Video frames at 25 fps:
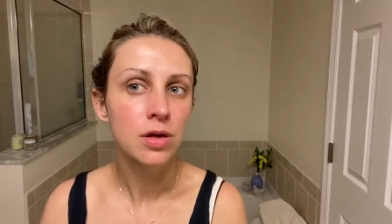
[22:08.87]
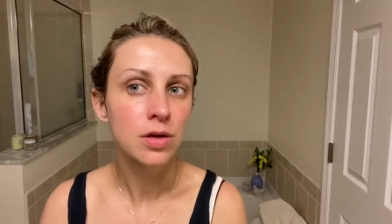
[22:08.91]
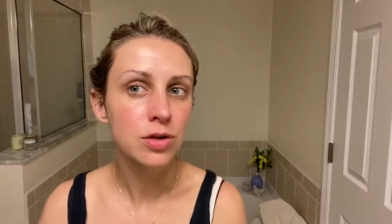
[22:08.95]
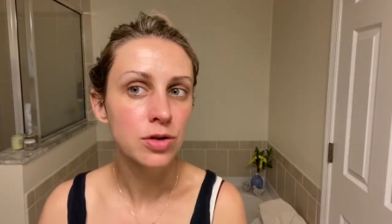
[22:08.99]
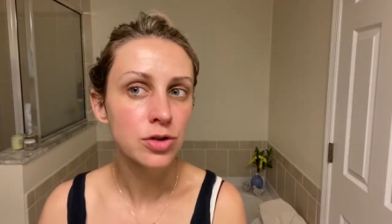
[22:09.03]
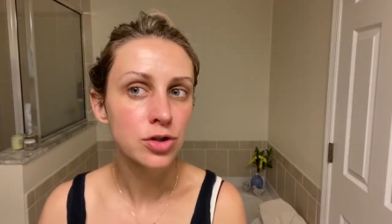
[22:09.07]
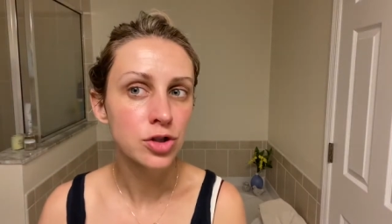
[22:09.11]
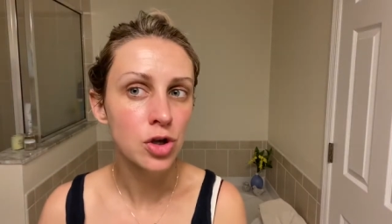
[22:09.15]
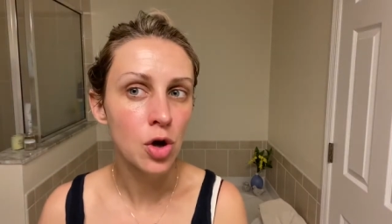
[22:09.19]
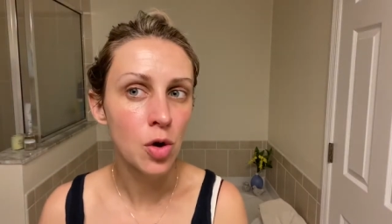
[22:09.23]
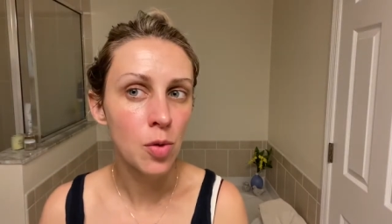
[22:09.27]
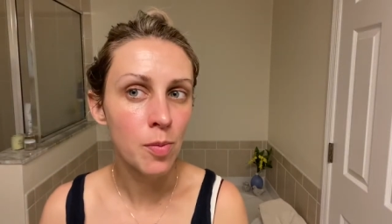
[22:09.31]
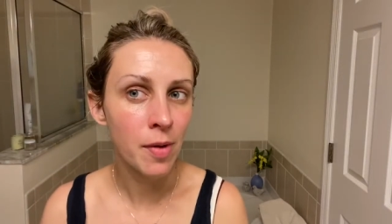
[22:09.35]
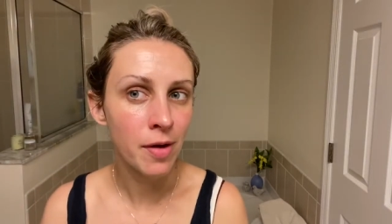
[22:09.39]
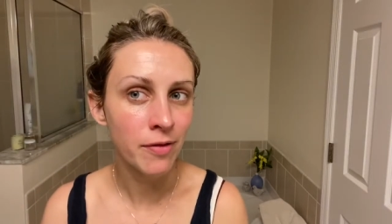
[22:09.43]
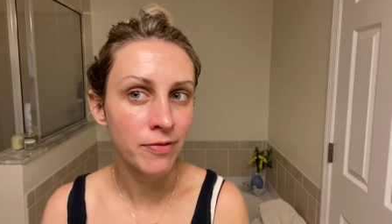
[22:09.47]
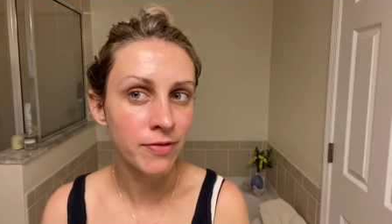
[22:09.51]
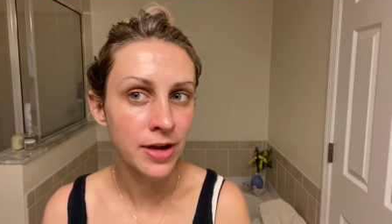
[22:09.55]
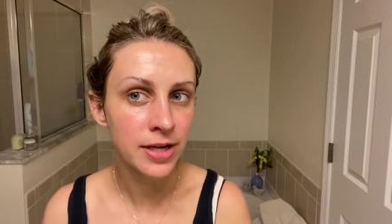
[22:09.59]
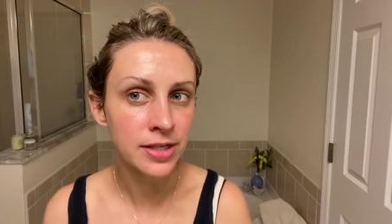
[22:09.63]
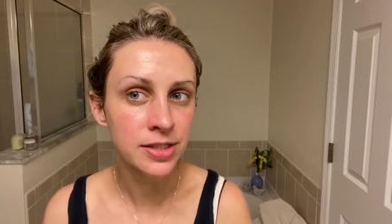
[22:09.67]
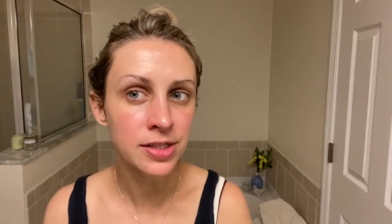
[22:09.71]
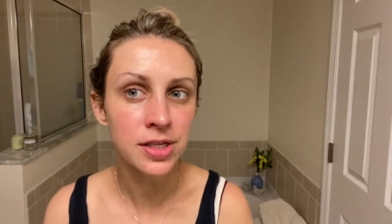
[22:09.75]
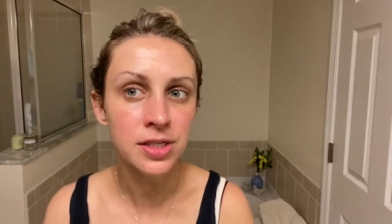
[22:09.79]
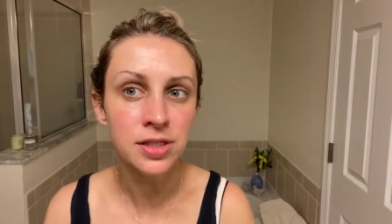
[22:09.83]
So my
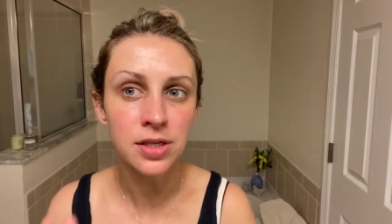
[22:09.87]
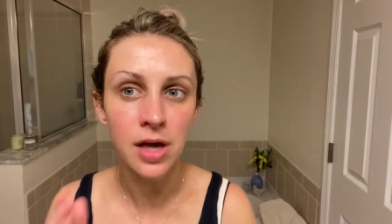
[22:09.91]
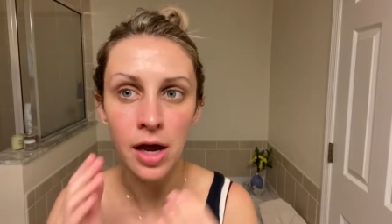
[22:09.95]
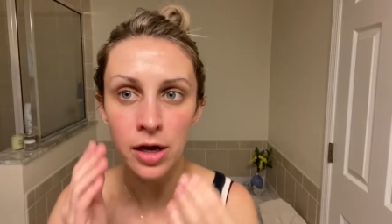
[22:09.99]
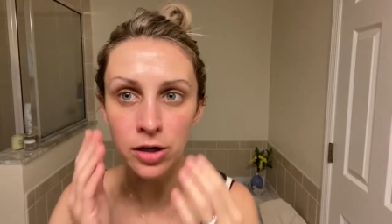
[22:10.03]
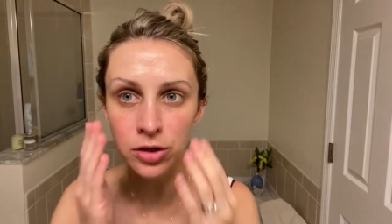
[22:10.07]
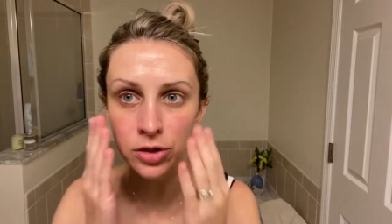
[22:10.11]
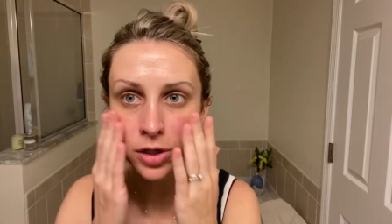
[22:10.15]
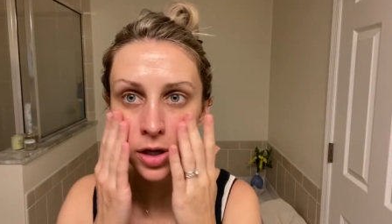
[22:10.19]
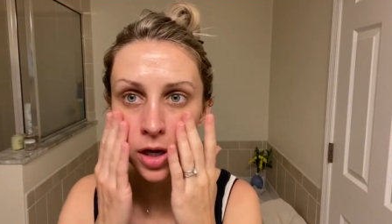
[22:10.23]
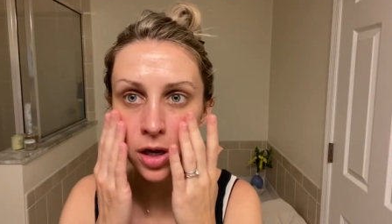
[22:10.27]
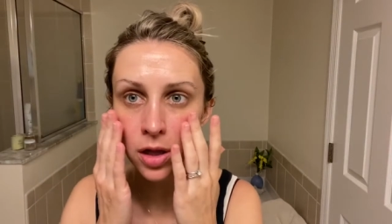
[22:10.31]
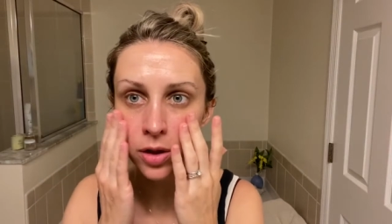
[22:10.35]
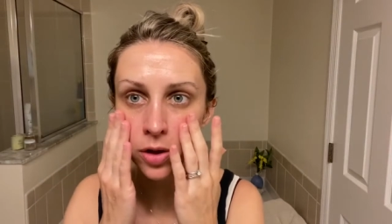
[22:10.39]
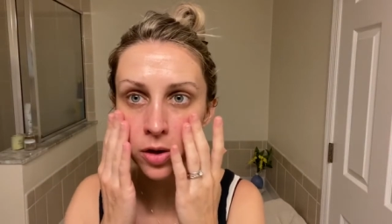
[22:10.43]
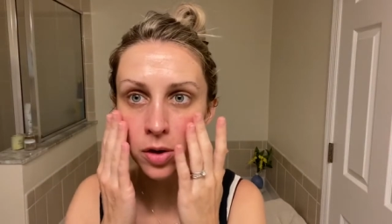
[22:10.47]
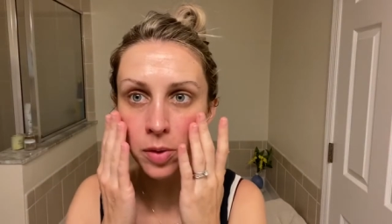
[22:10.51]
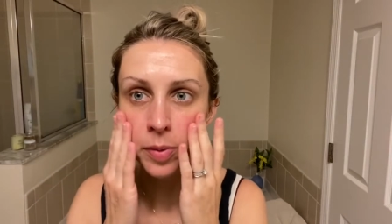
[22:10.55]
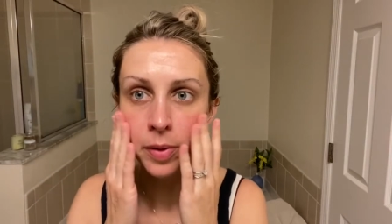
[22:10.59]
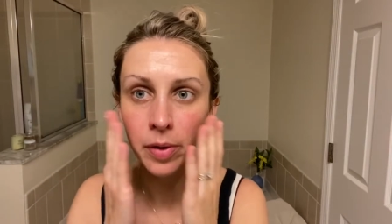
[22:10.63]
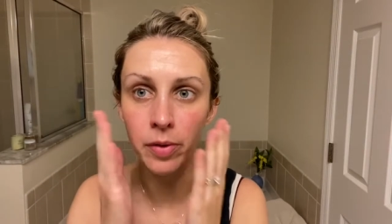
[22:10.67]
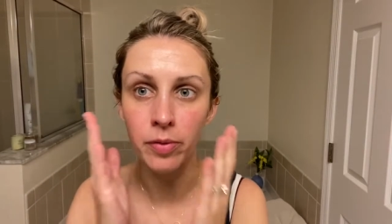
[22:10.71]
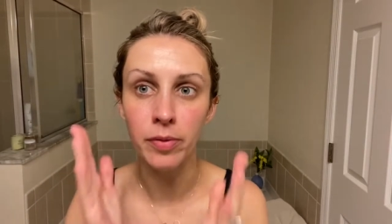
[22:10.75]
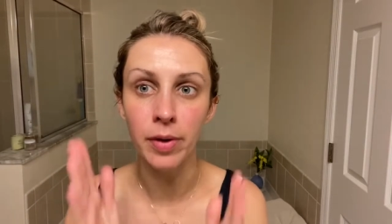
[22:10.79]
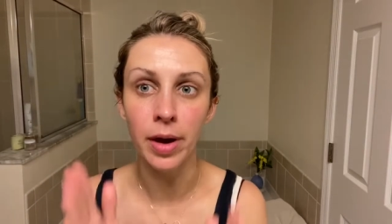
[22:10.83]
face is actually a little
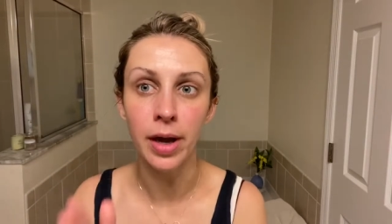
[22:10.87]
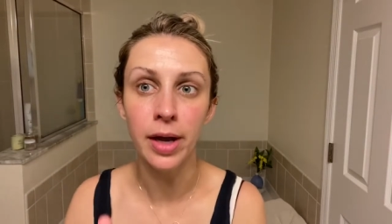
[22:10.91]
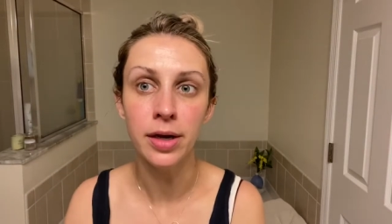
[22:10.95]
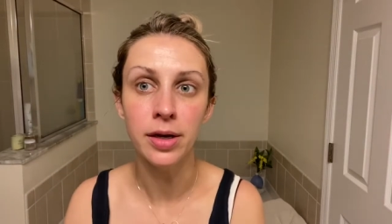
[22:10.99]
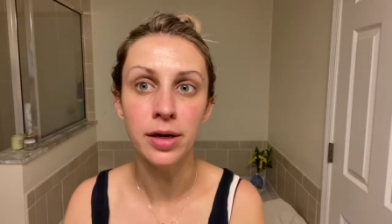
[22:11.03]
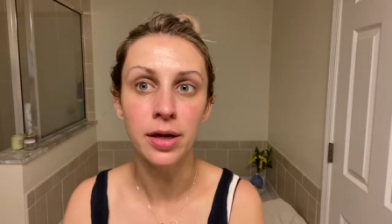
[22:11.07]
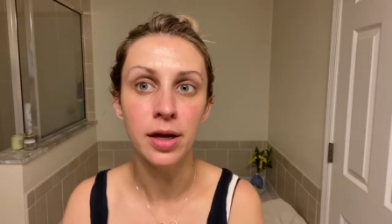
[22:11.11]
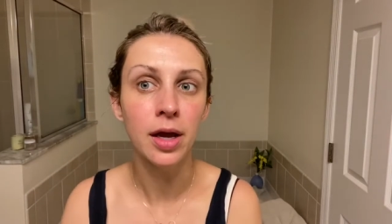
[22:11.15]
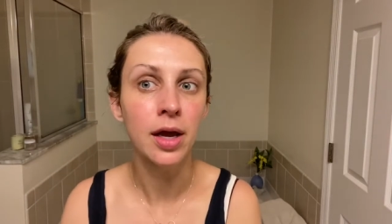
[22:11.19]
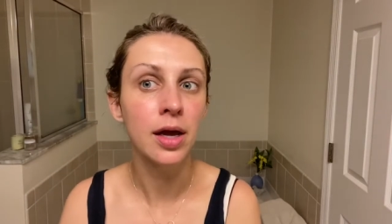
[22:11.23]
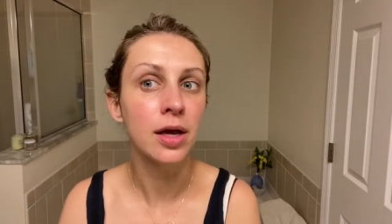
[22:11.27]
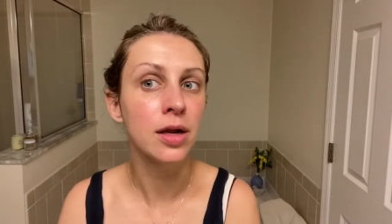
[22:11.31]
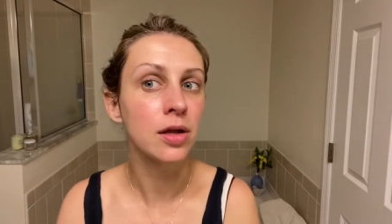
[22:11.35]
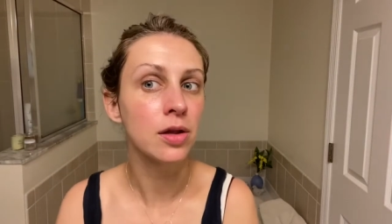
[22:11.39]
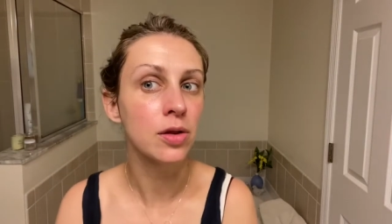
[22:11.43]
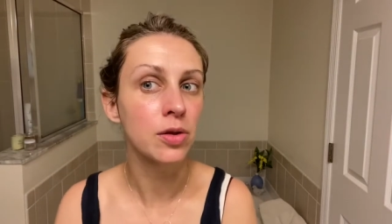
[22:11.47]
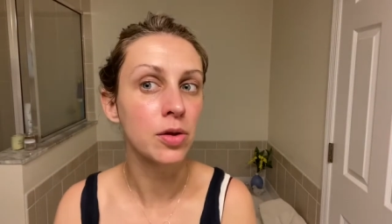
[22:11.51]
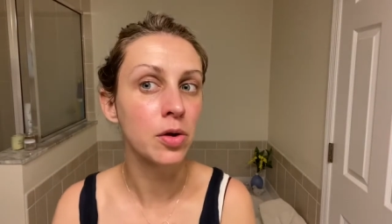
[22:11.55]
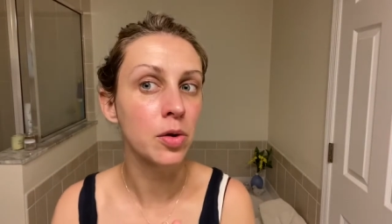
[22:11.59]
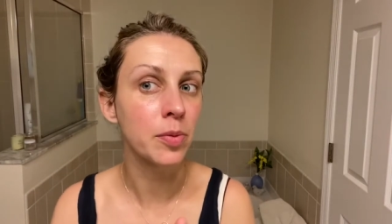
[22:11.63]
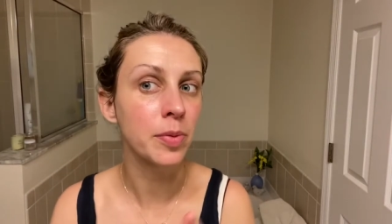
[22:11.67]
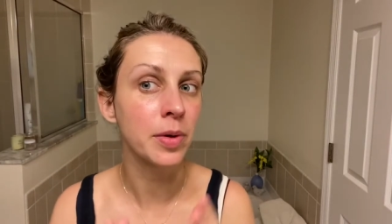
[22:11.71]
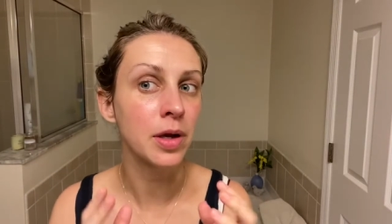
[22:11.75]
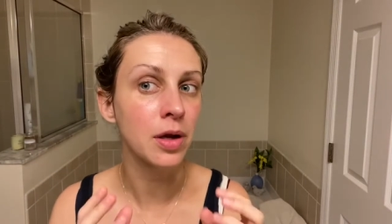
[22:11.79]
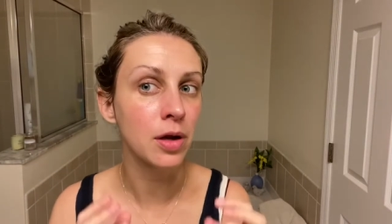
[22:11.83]
bit red and a
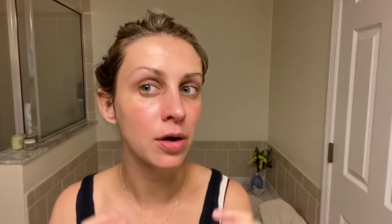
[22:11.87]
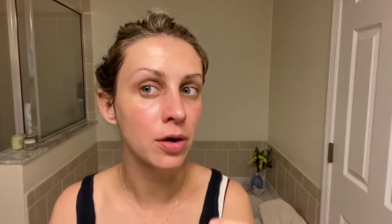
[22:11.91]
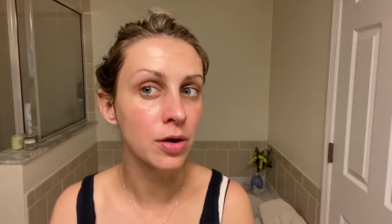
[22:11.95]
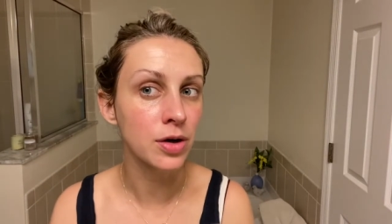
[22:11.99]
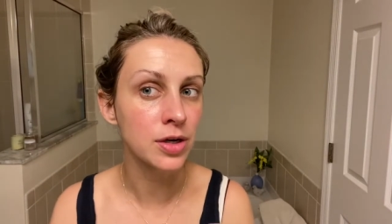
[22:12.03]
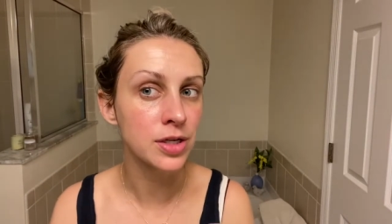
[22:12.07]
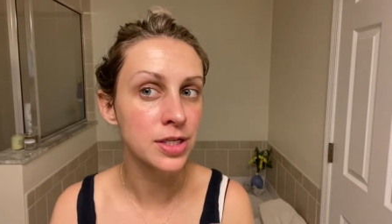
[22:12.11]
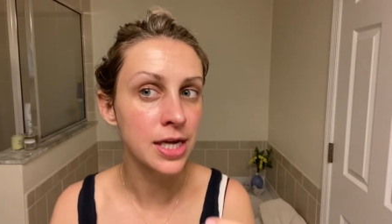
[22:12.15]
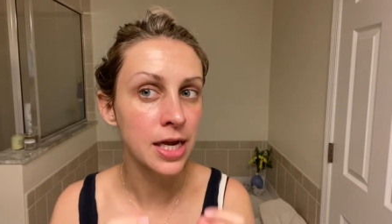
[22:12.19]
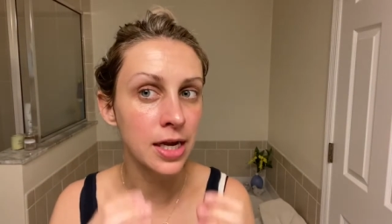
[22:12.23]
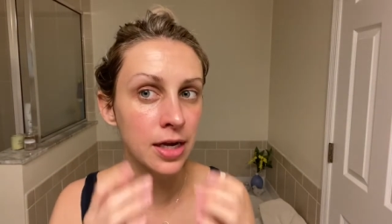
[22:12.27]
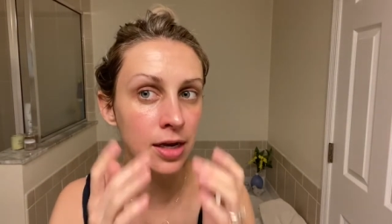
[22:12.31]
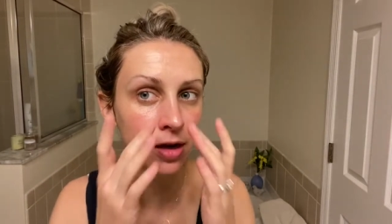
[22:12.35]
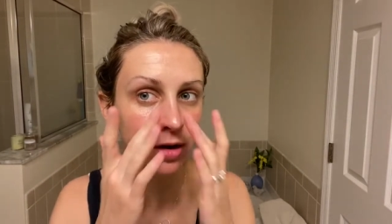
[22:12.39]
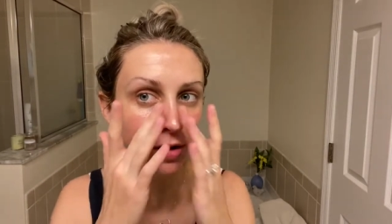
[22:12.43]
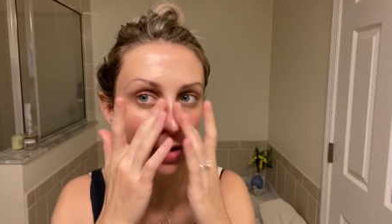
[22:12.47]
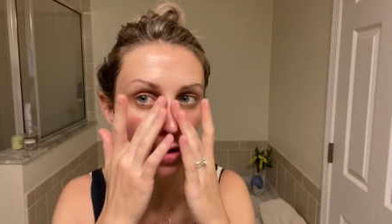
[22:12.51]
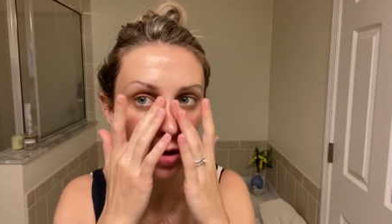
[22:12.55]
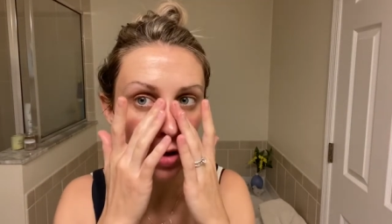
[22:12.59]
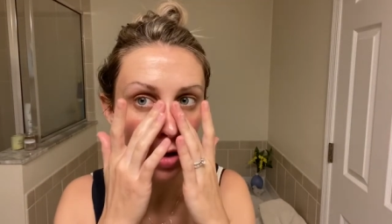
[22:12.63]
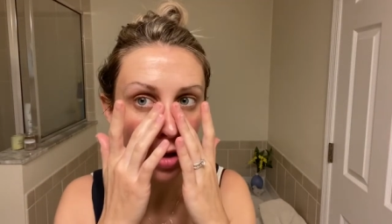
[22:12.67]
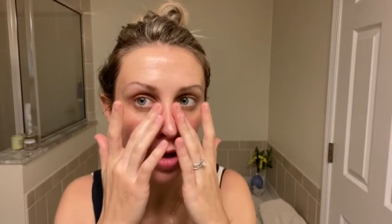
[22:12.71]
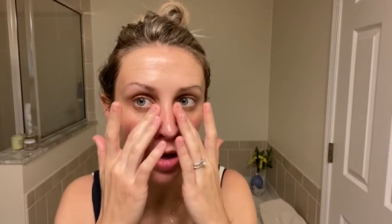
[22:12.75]
little bit irritated